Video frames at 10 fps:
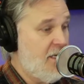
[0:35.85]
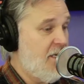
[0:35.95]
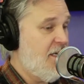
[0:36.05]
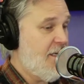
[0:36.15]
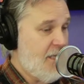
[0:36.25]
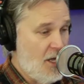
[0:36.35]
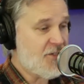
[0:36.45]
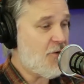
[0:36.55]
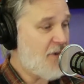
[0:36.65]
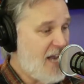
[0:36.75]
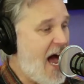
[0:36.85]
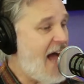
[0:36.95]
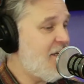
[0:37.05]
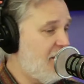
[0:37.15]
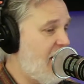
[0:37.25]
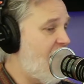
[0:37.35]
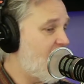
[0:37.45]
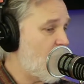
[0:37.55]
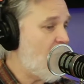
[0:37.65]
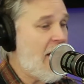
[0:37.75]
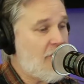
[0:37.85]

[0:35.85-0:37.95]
he also kind of got around.